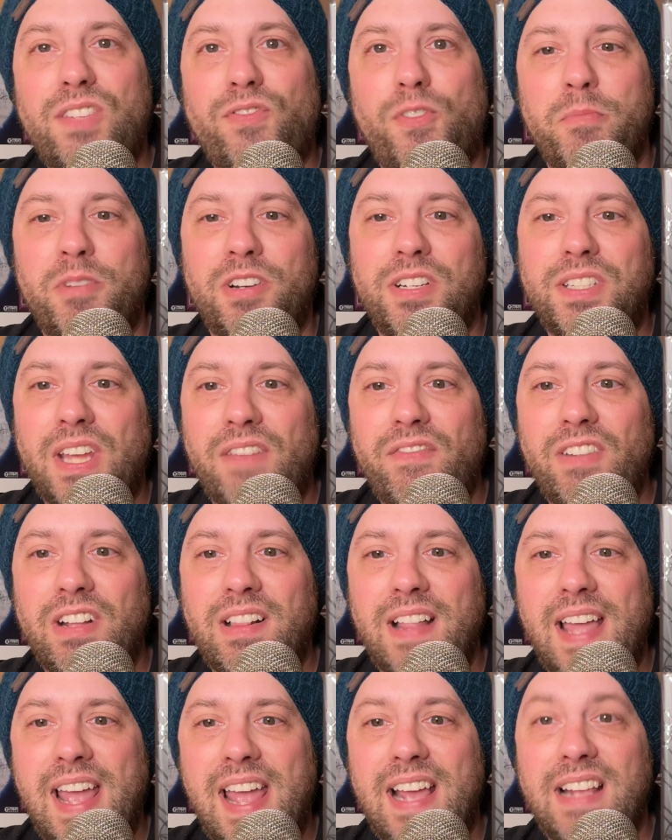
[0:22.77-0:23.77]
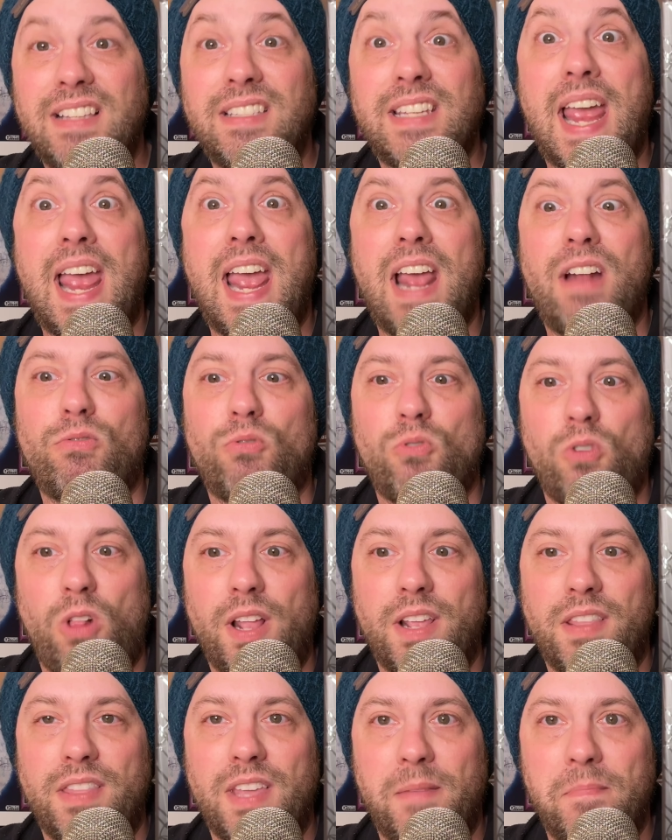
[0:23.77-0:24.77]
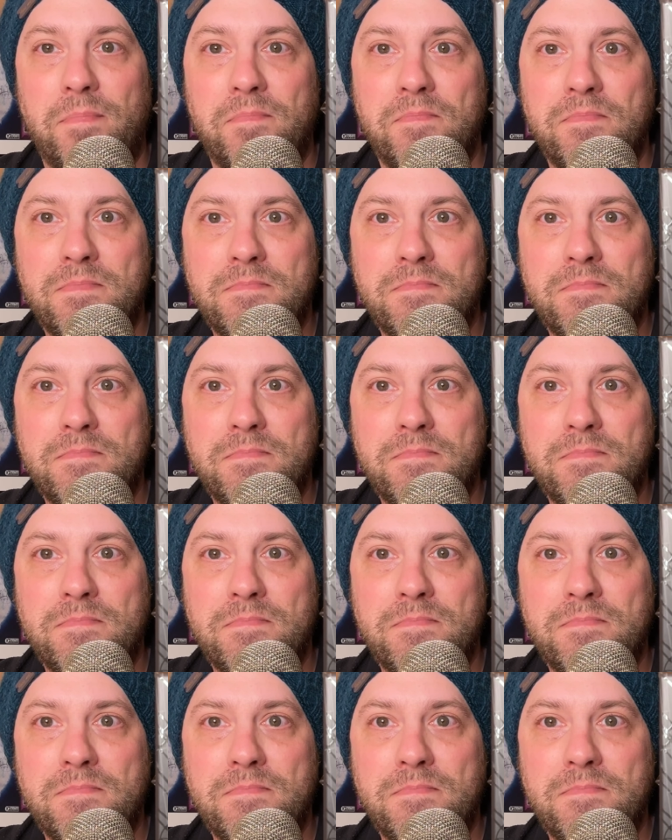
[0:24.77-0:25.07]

from their 7 clans and rolling them.